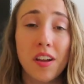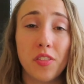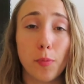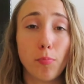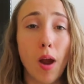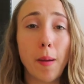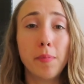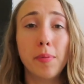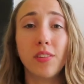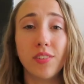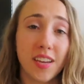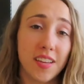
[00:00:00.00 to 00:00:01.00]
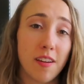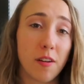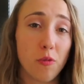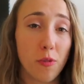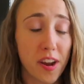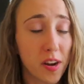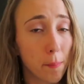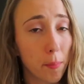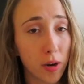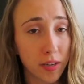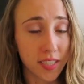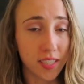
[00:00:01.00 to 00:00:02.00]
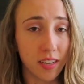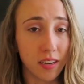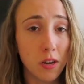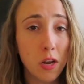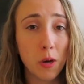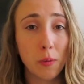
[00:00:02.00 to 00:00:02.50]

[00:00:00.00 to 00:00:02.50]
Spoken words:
the probability that a random person